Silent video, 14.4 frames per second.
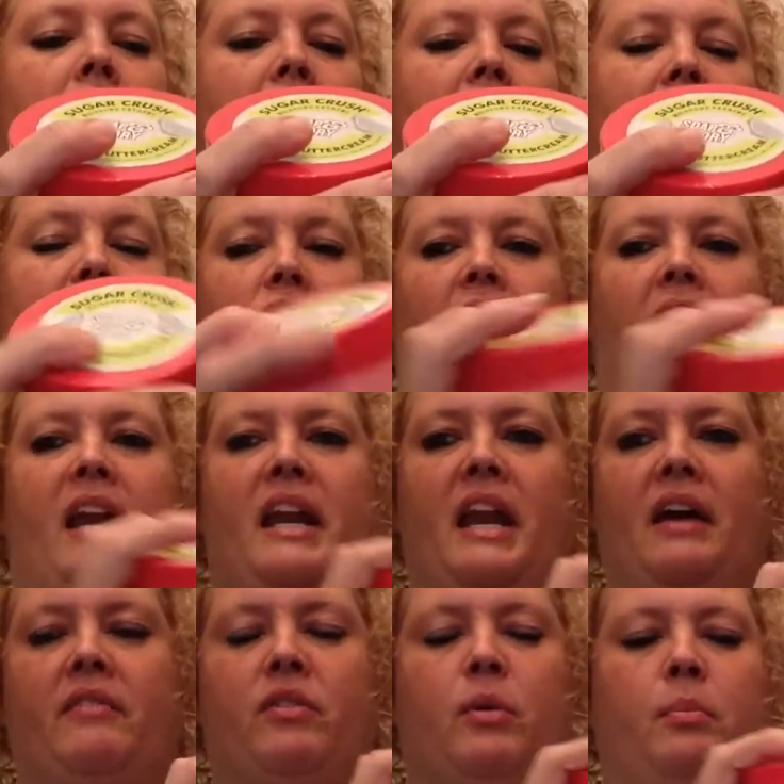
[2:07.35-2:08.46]
and so I
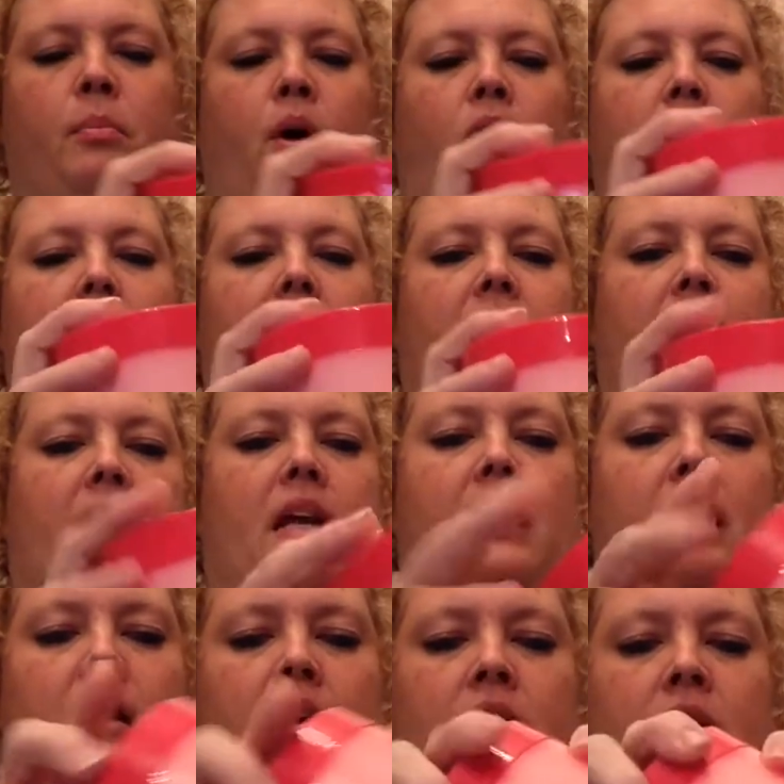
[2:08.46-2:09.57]
never bought
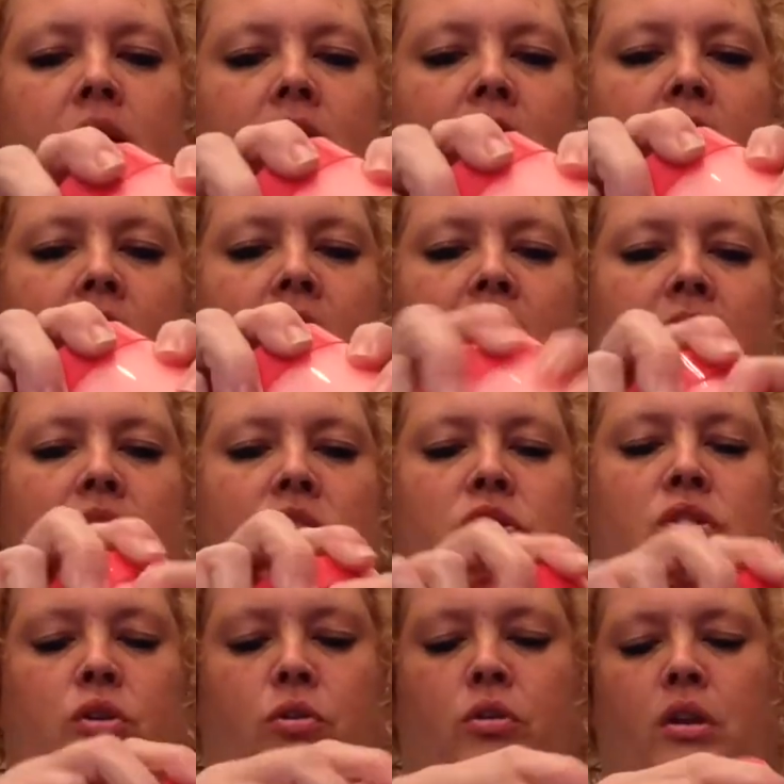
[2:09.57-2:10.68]
in
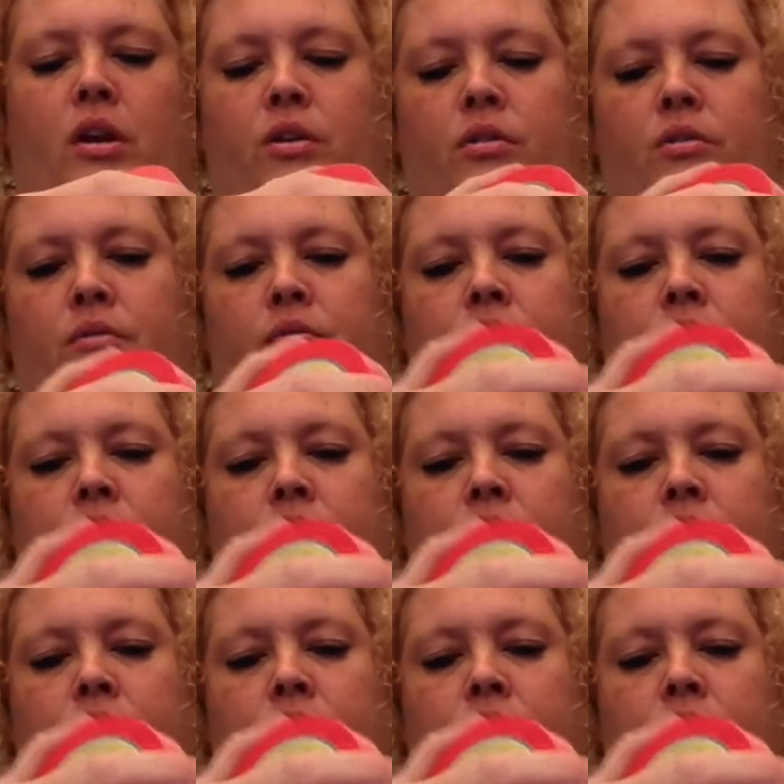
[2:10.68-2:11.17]
to their